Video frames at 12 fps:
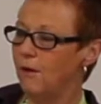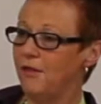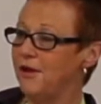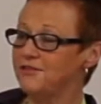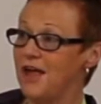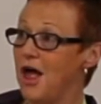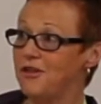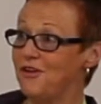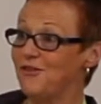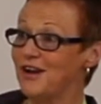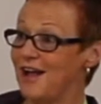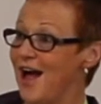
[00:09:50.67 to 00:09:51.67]
Well, there's all
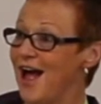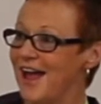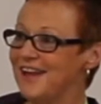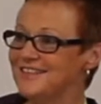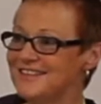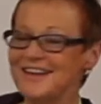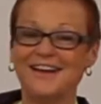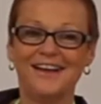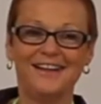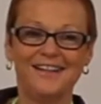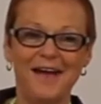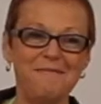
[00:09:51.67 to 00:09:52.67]
different kinds.
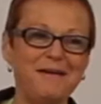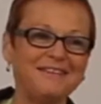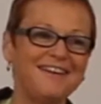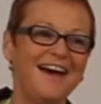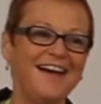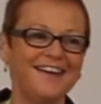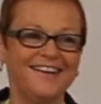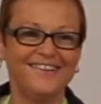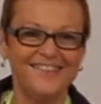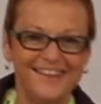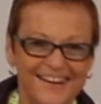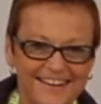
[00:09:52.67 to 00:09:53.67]
Let me tell
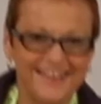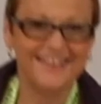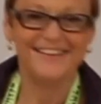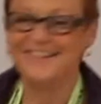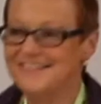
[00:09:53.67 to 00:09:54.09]
you.